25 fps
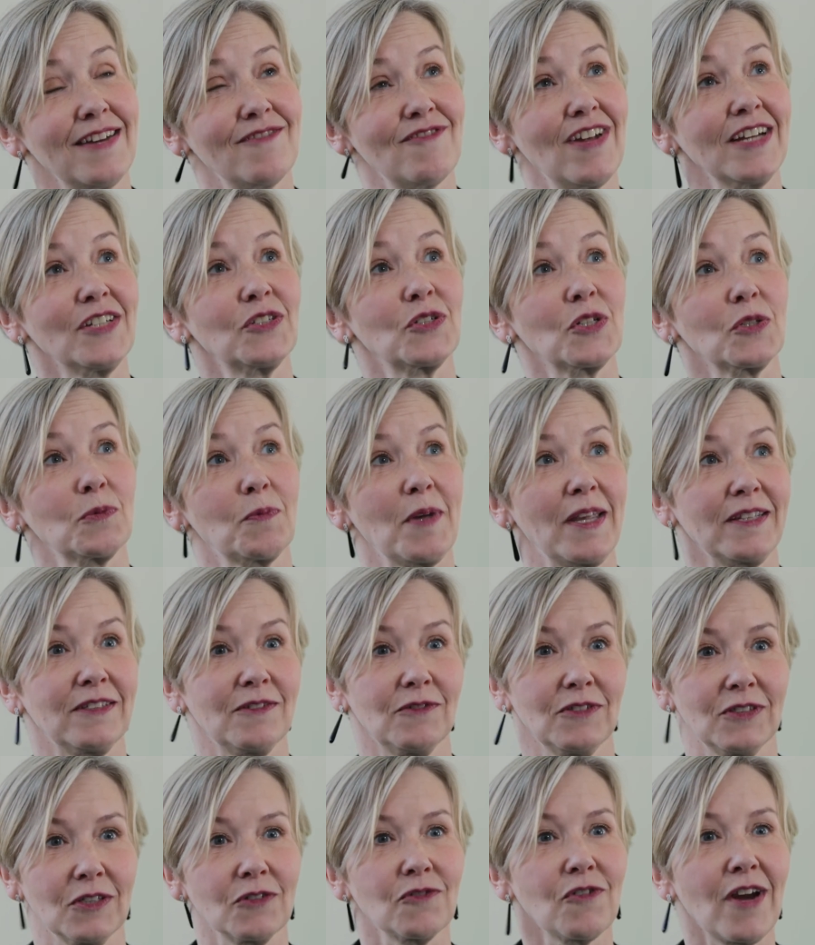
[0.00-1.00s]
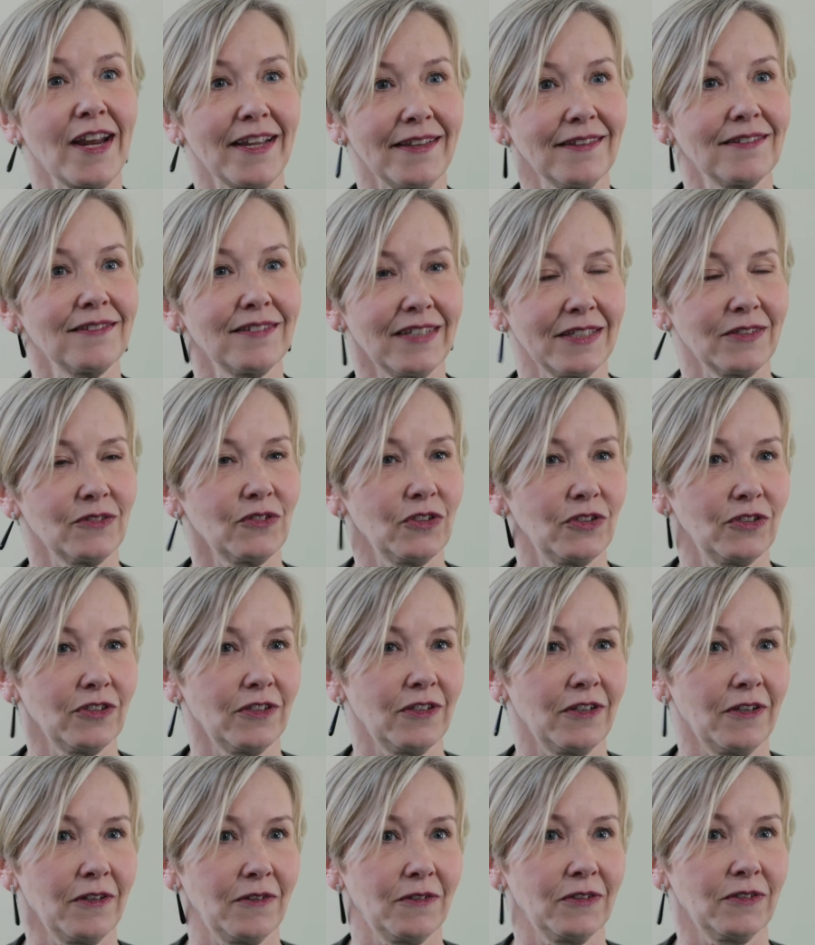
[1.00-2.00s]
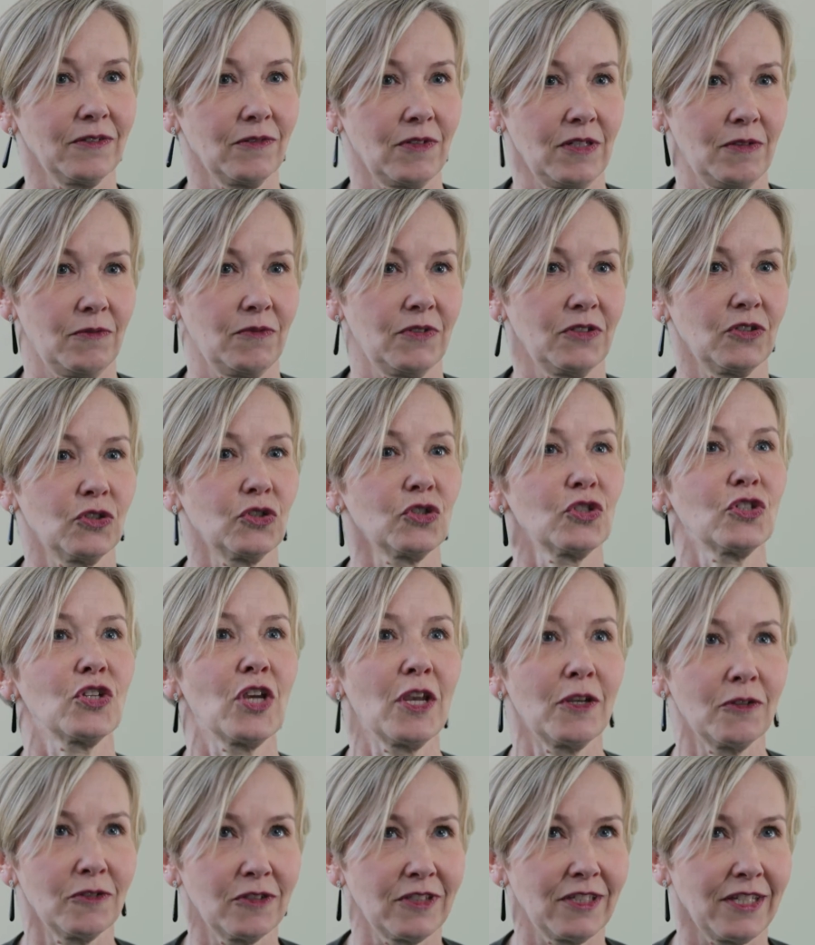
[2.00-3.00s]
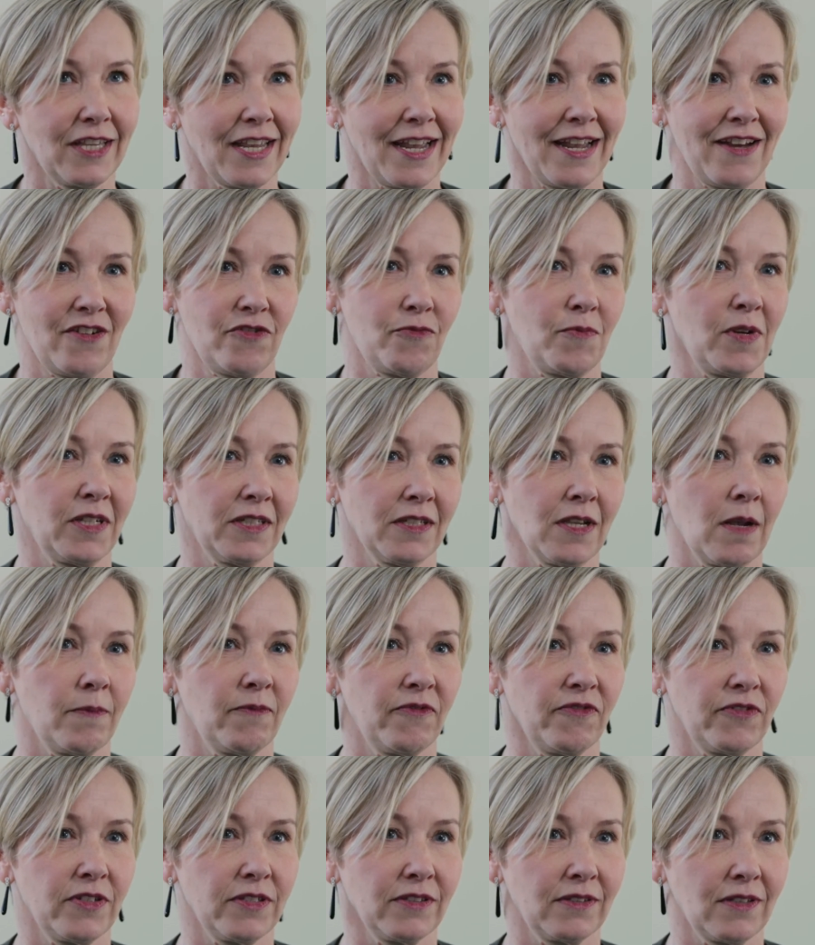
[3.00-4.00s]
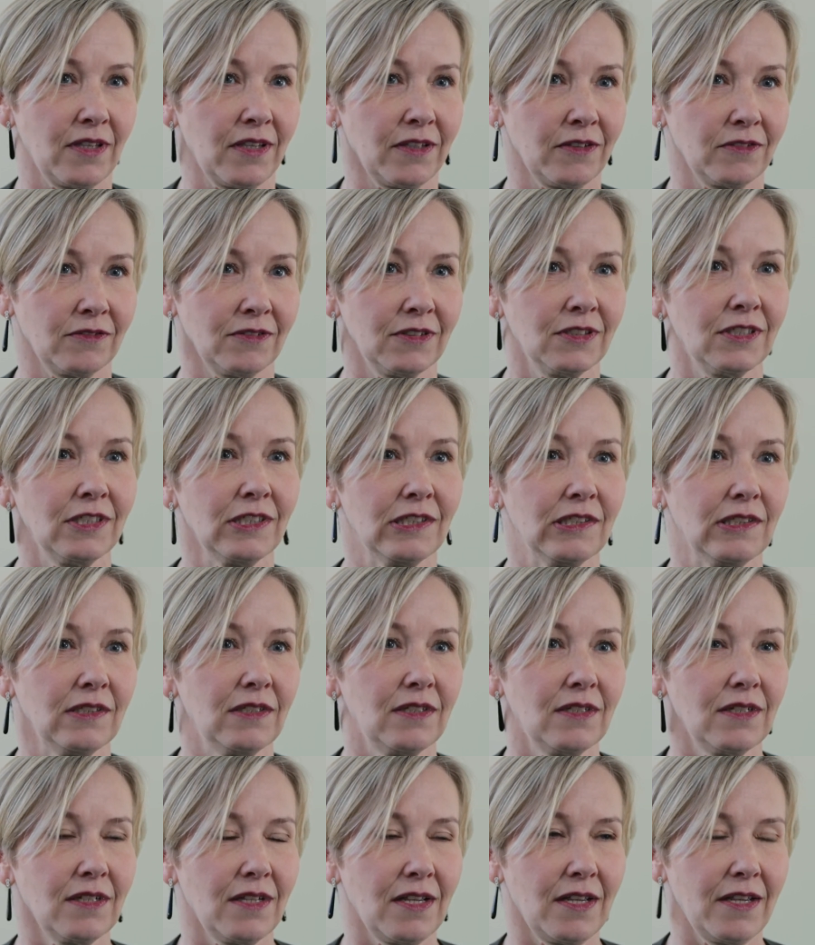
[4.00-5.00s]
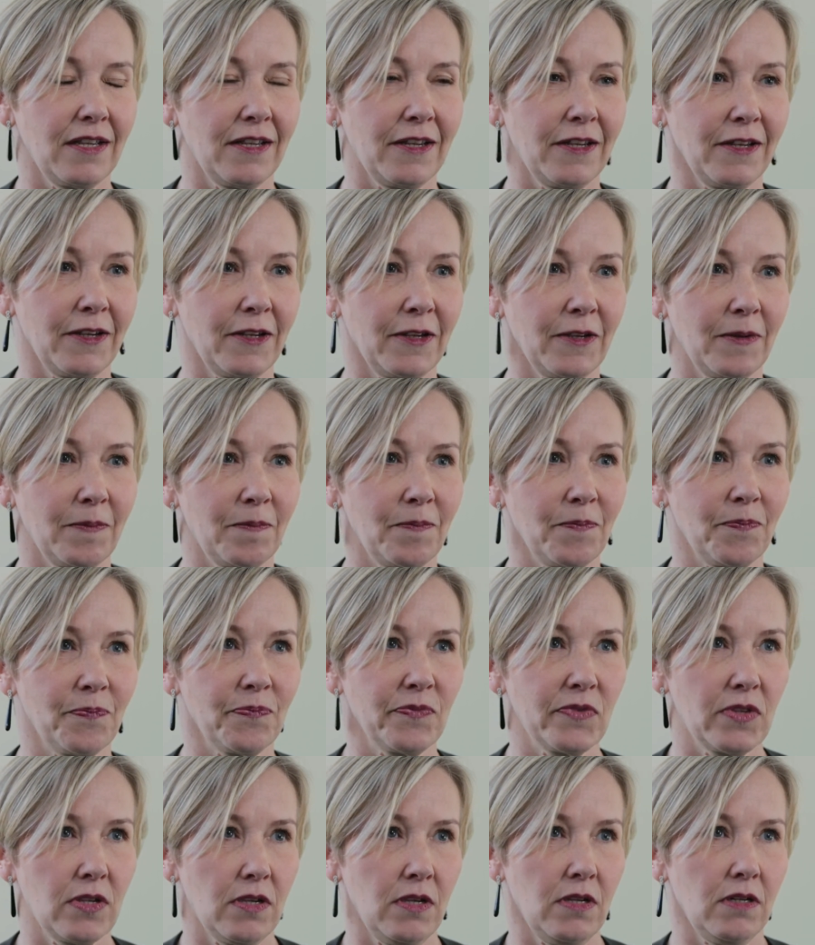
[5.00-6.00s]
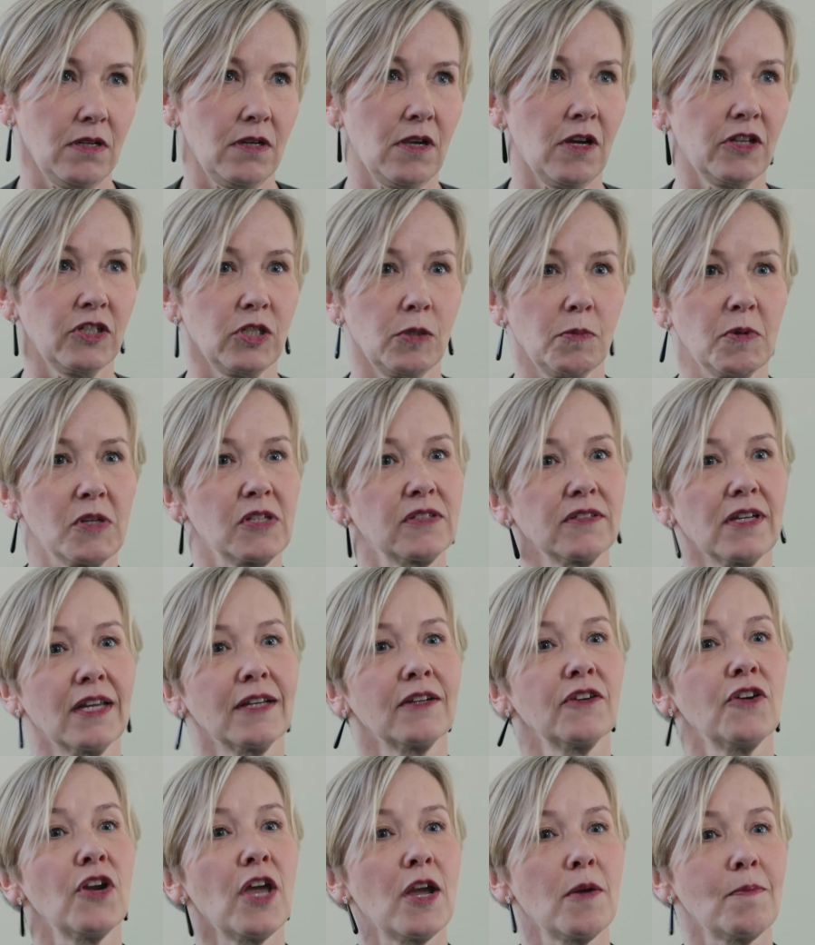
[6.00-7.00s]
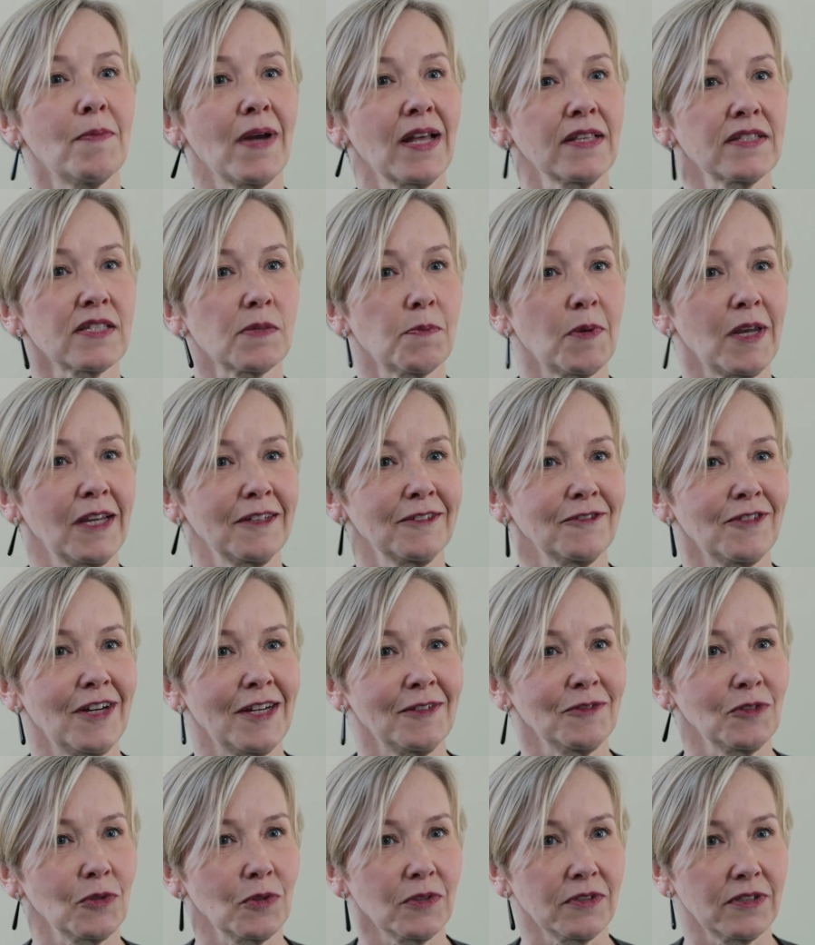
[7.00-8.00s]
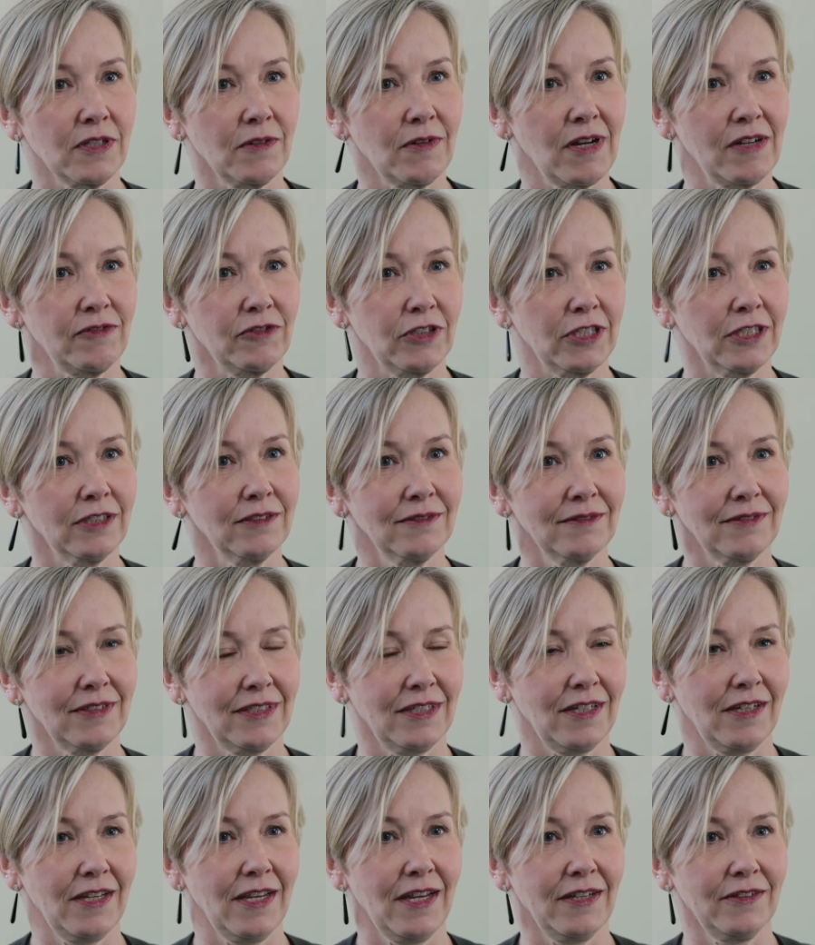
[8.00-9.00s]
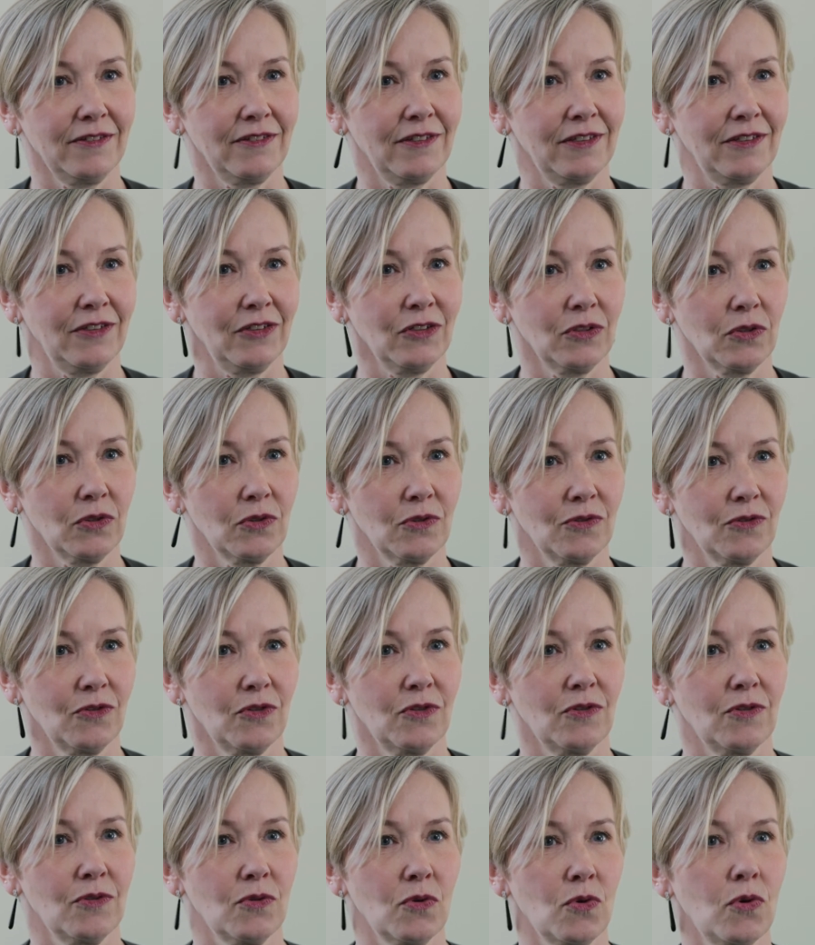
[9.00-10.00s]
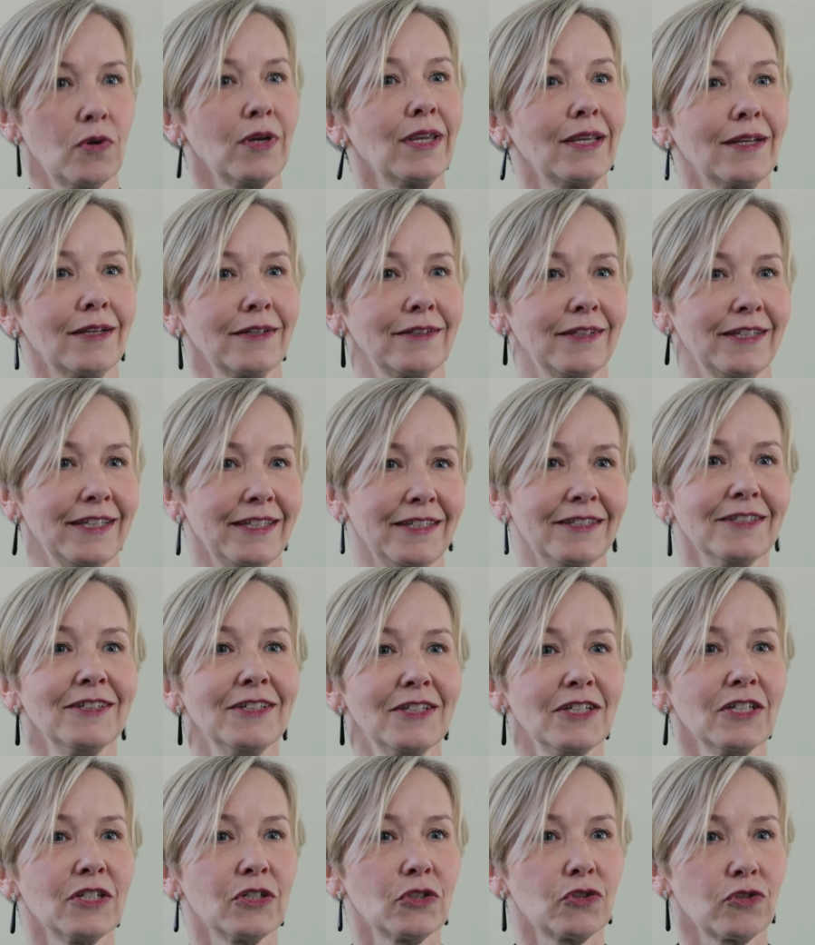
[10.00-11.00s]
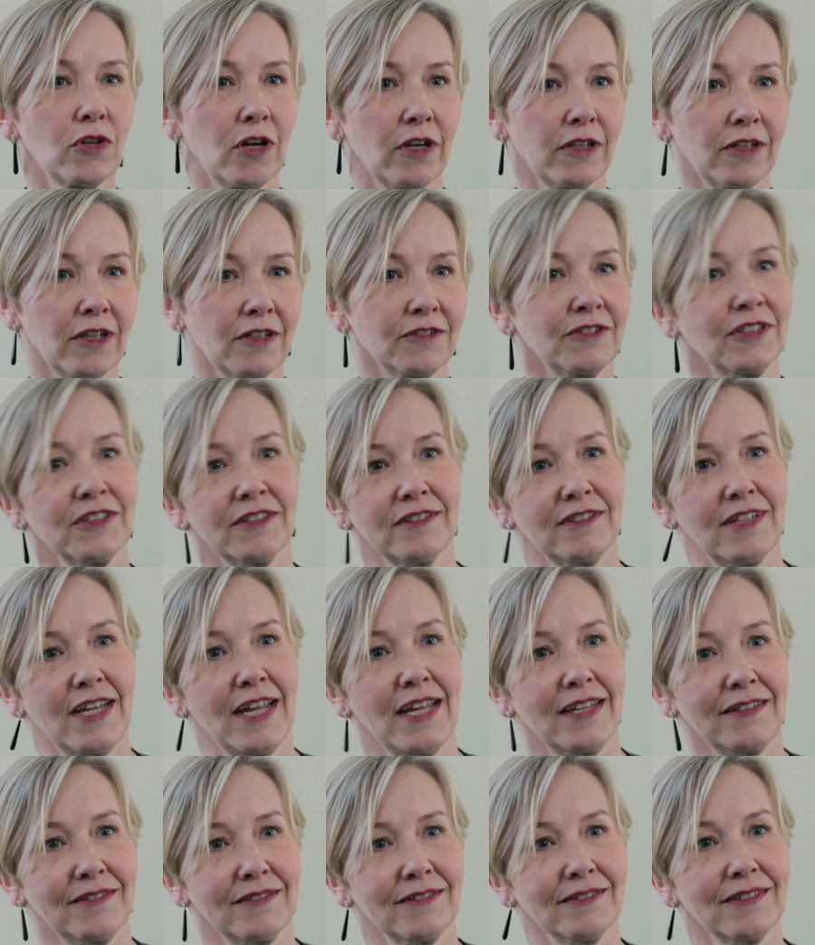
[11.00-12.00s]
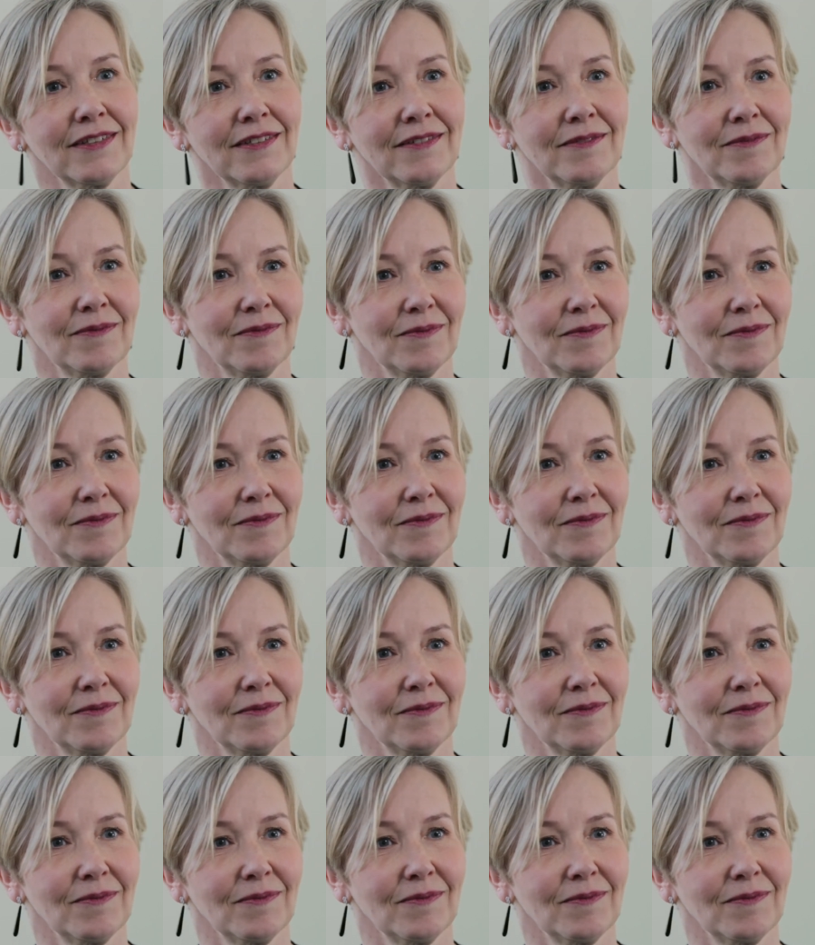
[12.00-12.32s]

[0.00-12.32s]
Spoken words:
In retrospect, it was a great thing to do. It was totally out of my comfort zone, largely because I had no maths background whatsoever, and I had to quickly try and understand